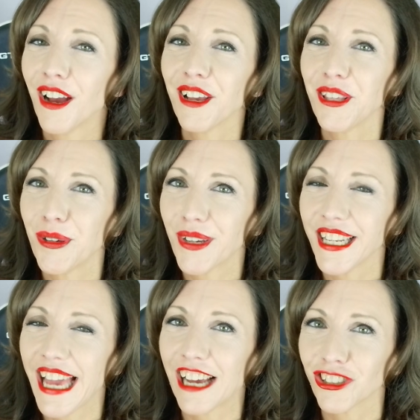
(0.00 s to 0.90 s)
you
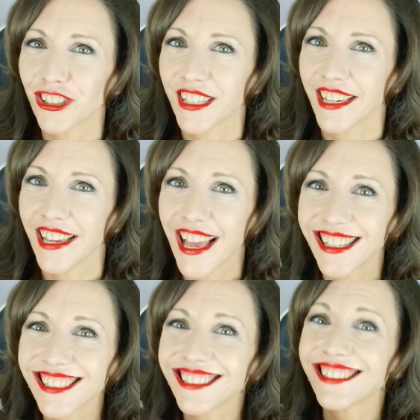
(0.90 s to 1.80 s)
can actually
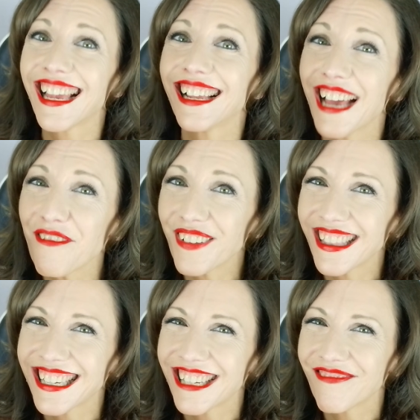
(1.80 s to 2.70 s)
stand up
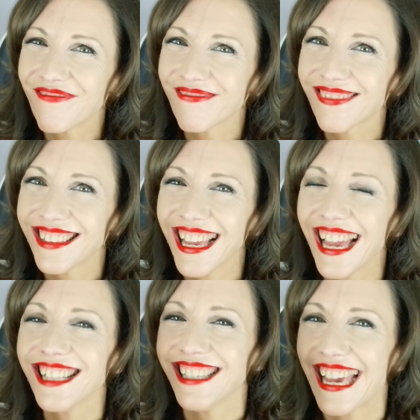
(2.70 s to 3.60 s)
in them
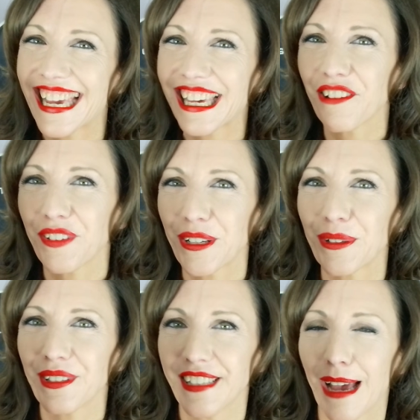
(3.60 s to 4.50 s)
and take a
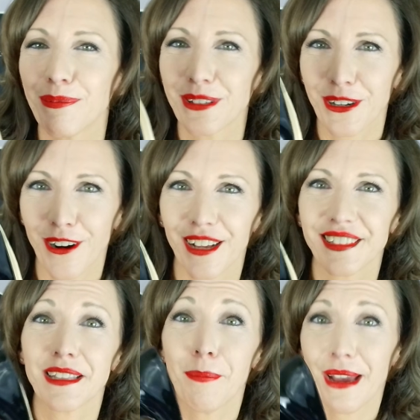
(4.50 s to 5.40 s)
few steps
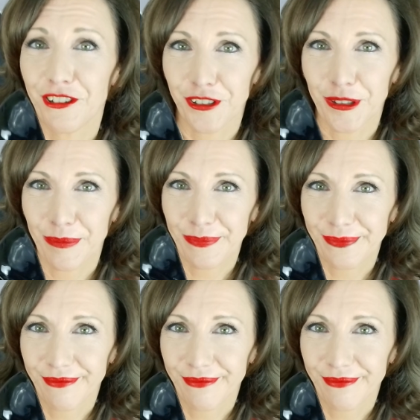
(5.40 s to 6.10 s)
across the bedroom.